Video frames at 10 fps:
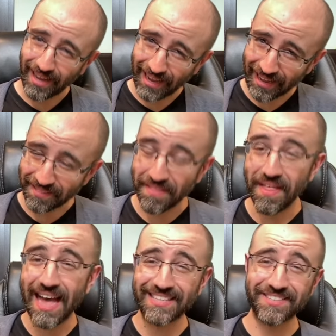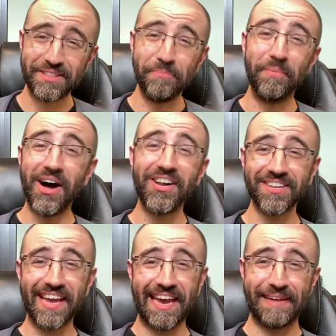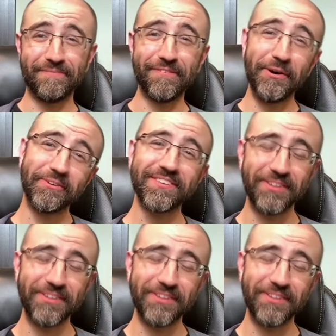And that's the ball game, folks.